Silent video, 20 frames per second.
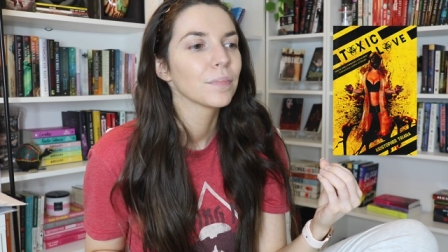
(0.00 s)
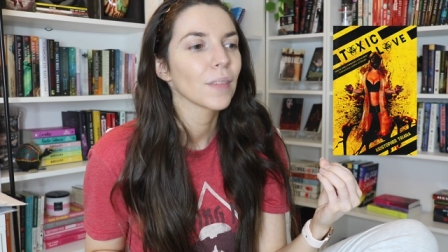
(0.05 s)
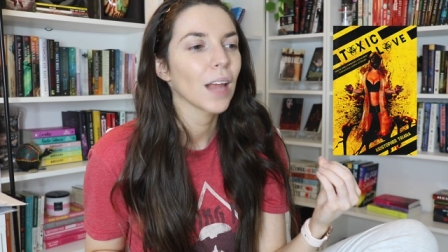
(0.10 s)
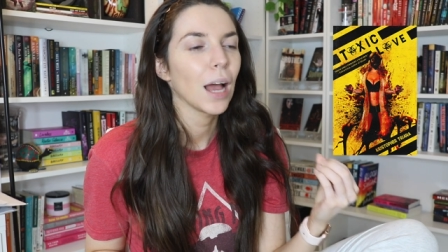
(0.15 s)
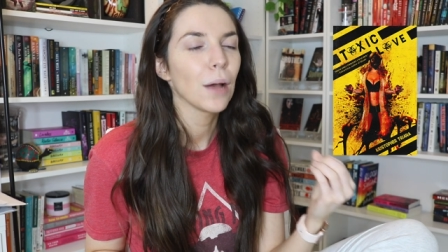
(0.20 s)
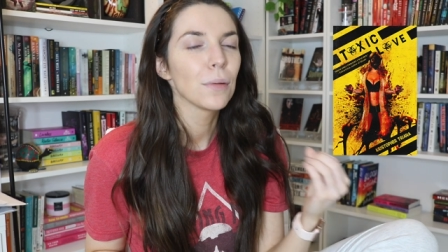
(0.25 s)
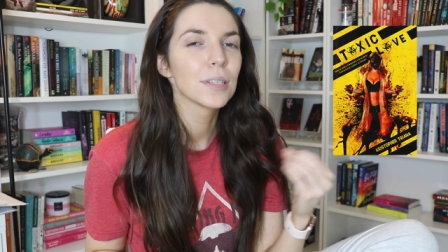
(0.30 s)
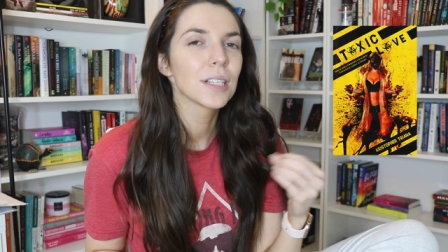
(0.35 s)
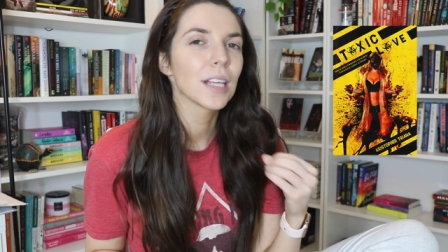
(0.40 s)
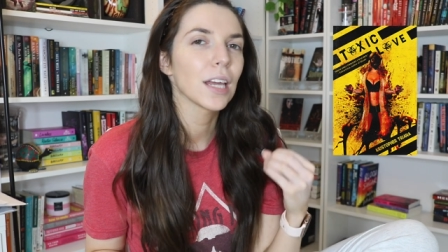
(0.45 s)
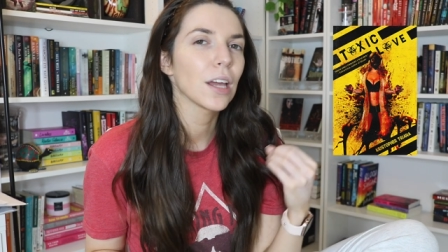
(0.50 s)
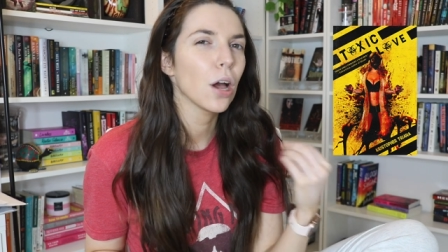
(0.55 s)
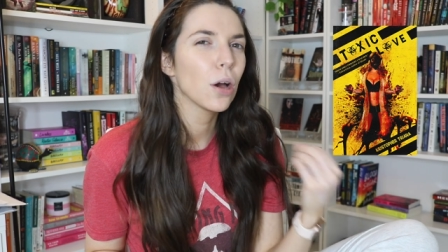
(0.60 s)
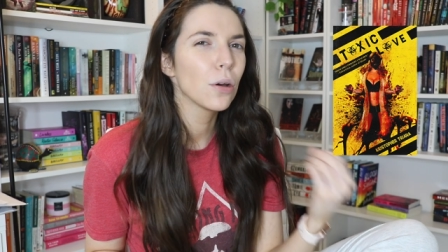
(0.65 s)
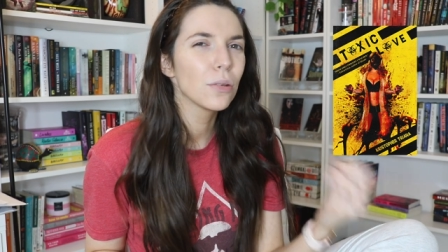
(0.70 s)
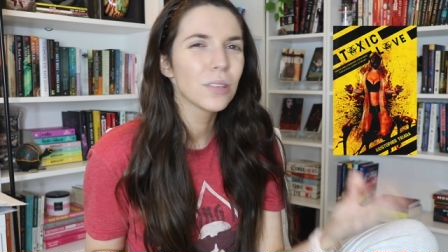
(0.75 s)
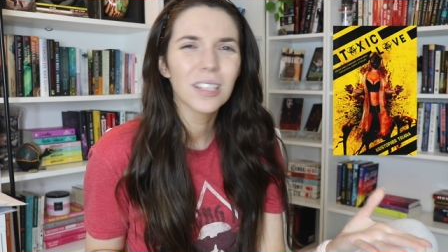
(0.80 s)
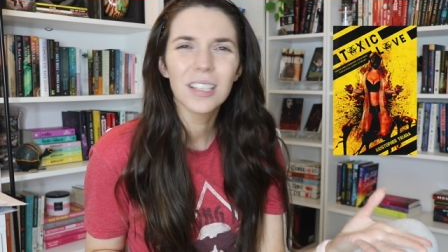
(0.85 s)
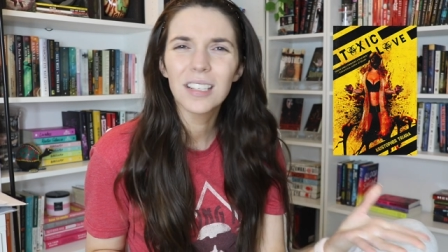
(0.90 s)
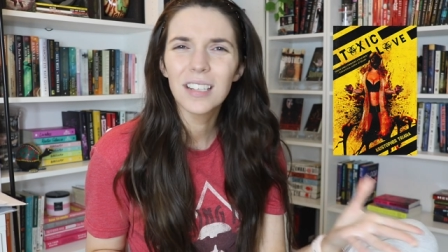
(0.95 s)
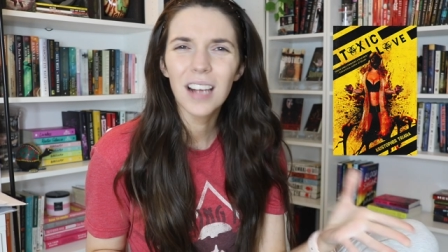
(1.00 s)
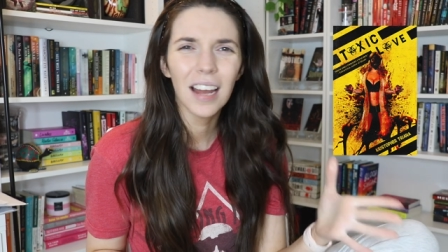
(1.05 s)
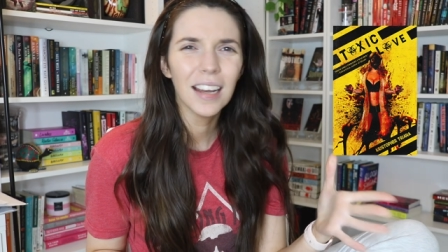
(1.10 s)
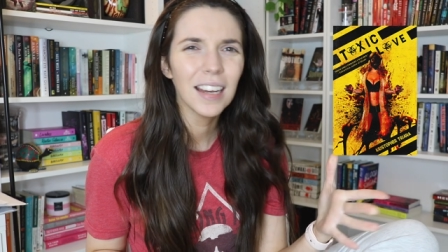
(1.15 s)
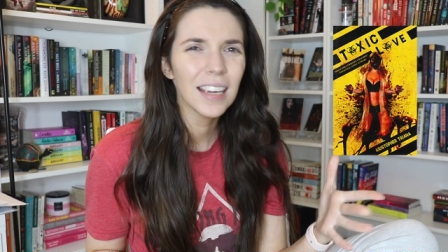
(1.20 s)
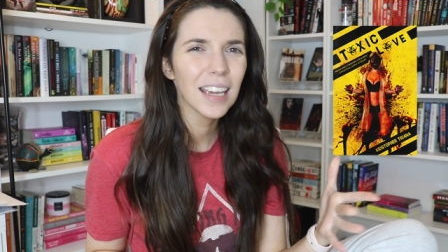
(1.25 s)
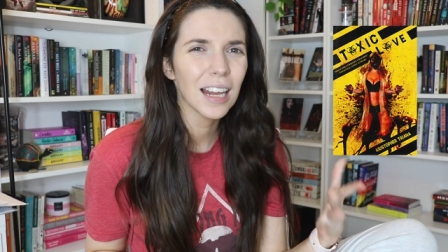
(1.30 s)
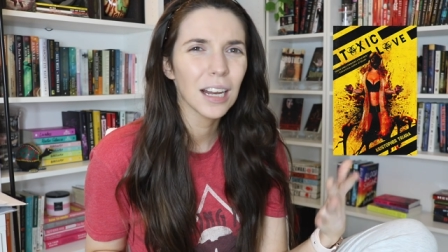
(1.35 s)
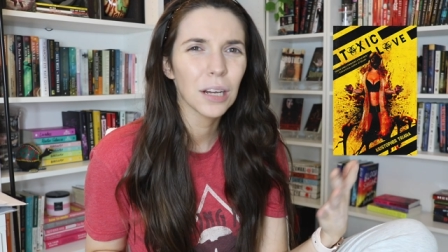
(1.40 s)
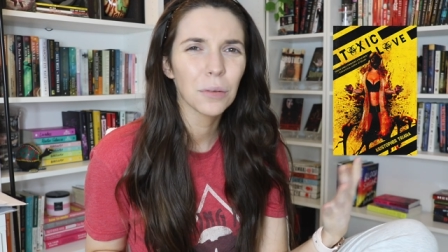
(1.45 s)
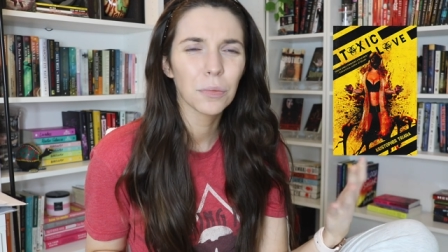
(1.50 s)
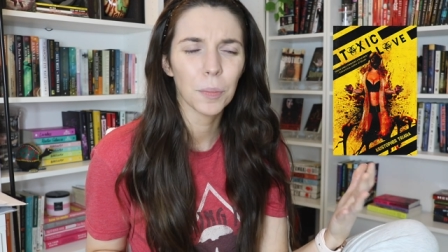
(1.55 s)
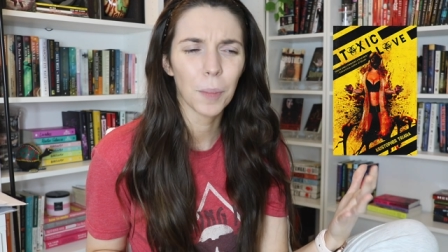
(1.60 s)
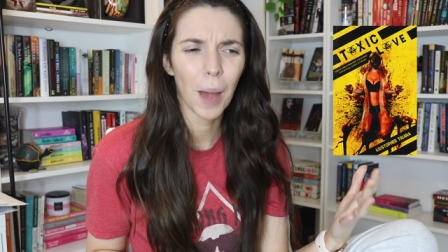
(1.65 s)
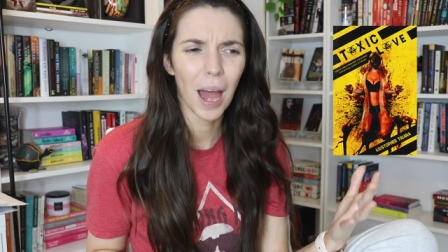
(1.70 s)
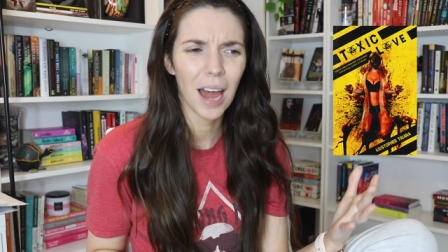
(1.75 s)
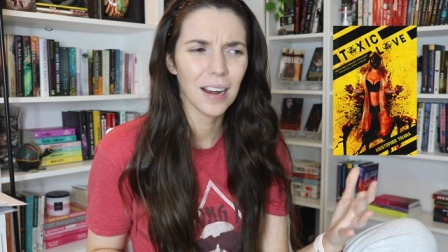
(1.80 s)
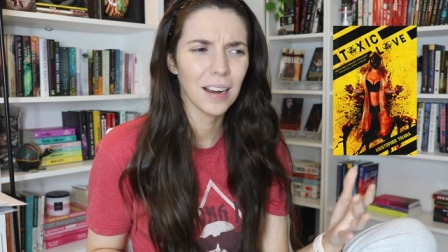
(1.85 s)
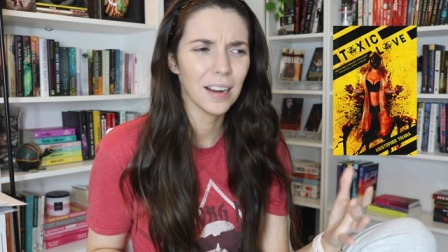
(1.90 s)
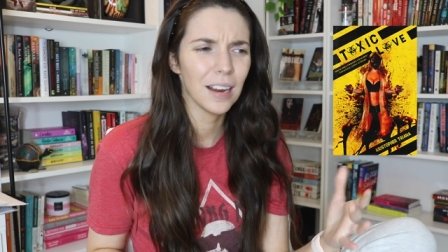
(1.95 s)
I was like, oh, this is kind of getting
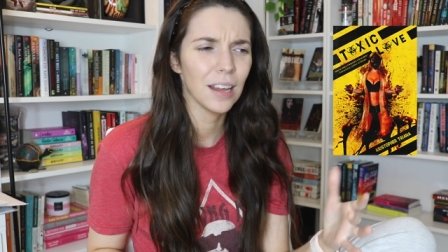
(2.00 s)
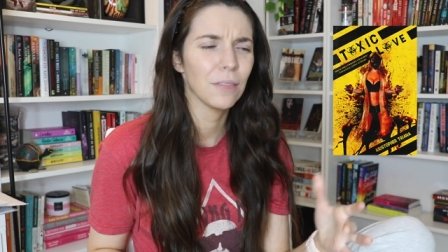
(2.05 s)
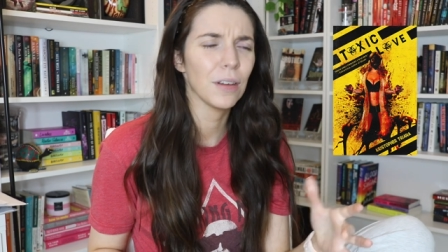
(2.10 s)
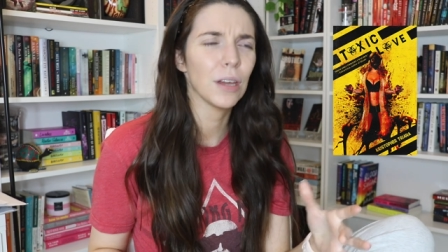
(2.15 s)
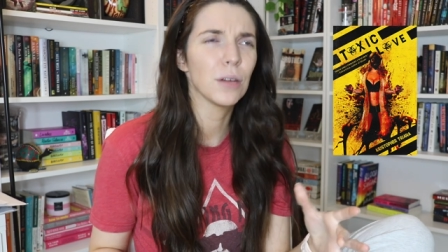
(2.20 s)
repetitive.